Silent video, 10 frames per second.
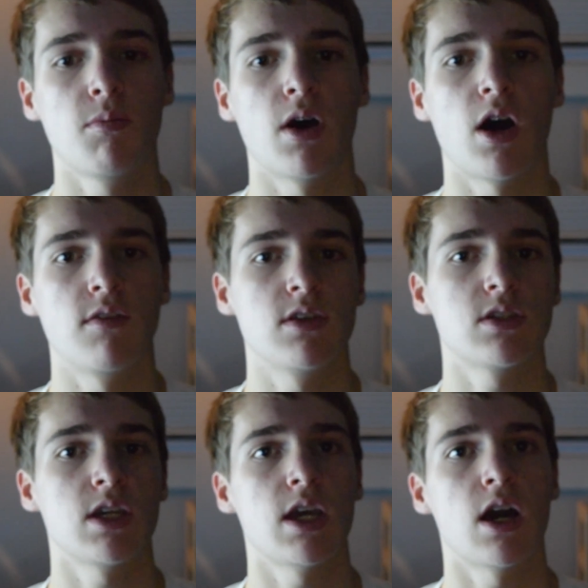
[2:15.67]
But
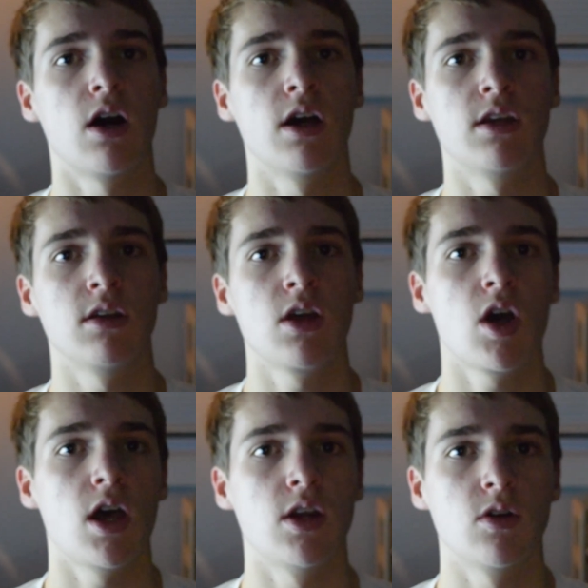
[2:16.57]
obviously on
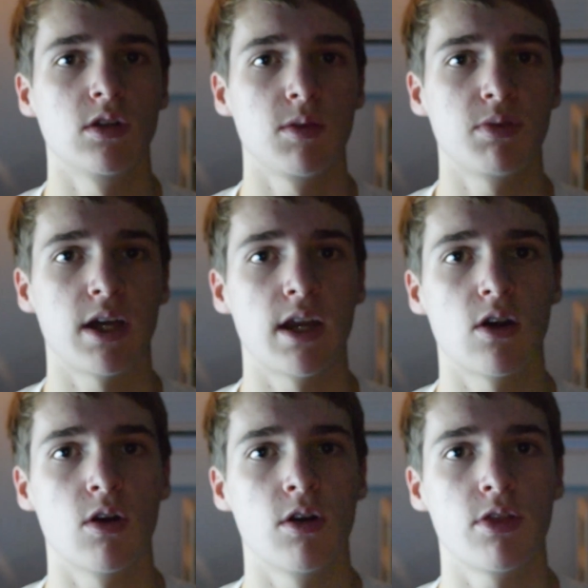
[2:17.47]
an early planet
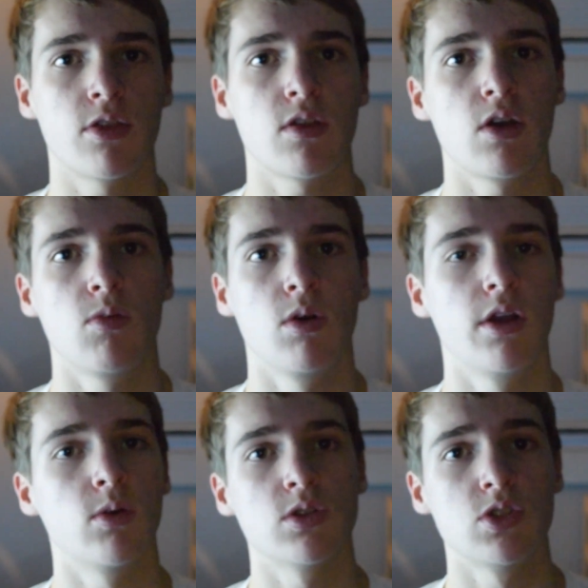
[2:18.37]
Earth, where
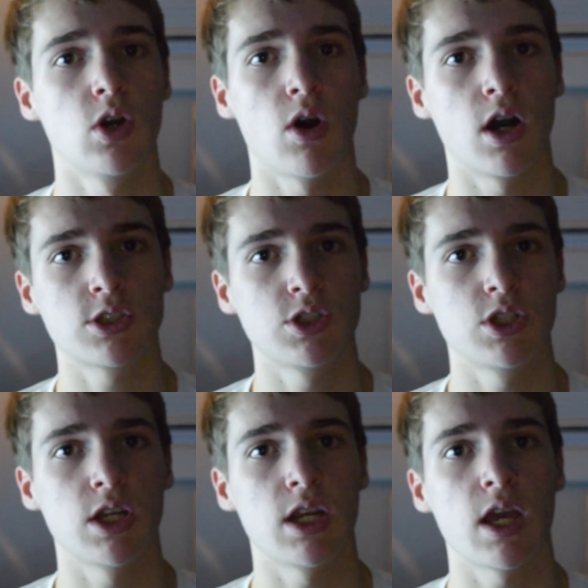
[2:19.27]
there was no
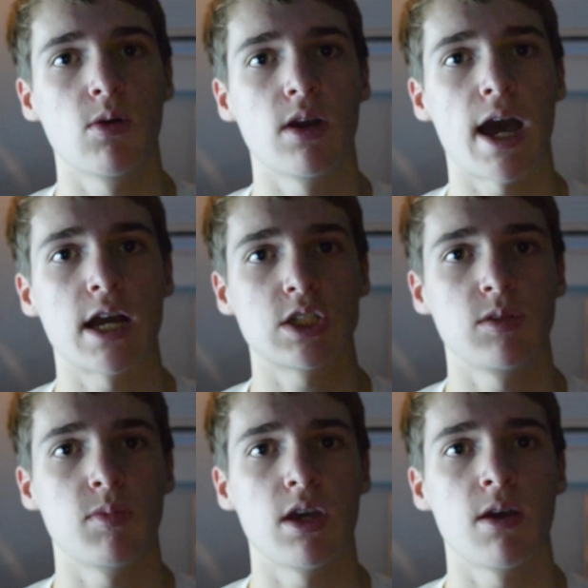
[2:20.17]
oxygen, it would
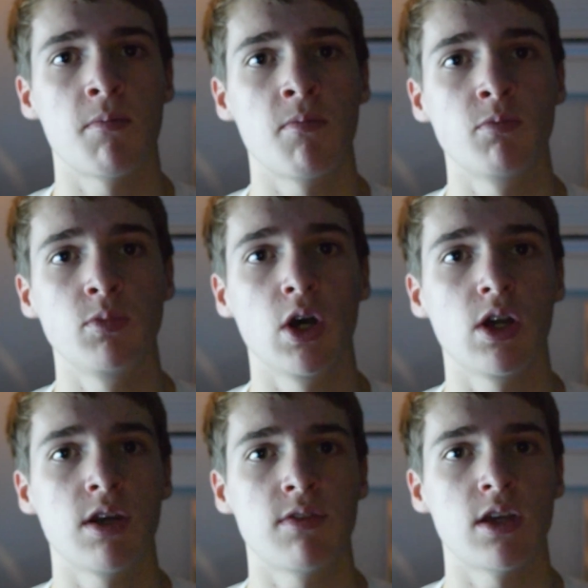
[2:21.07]
actually be
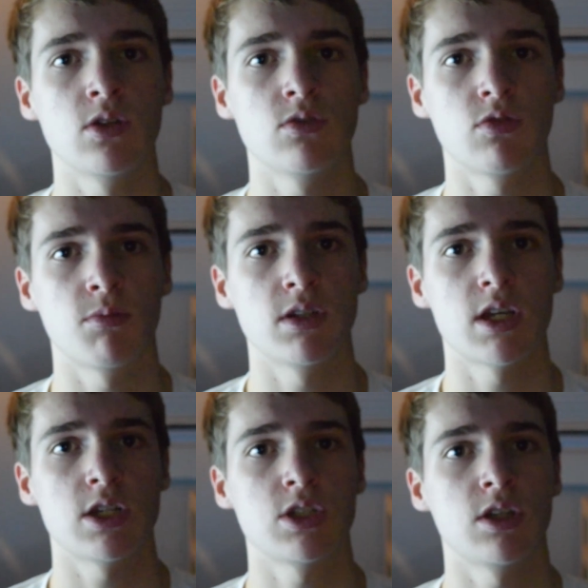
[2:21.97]
good if they used
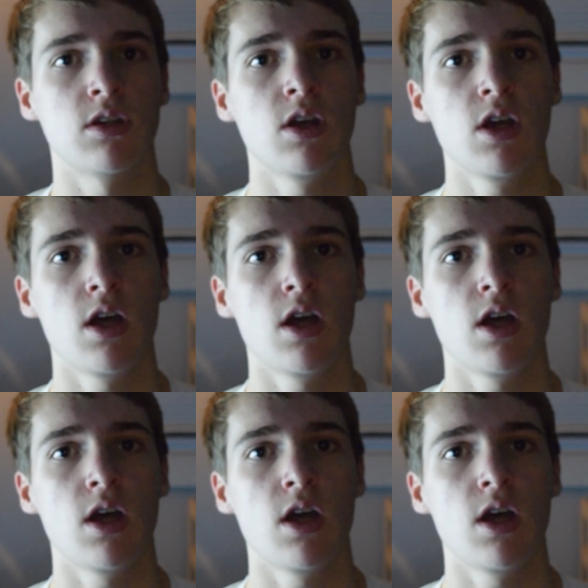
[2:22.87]
fermentation,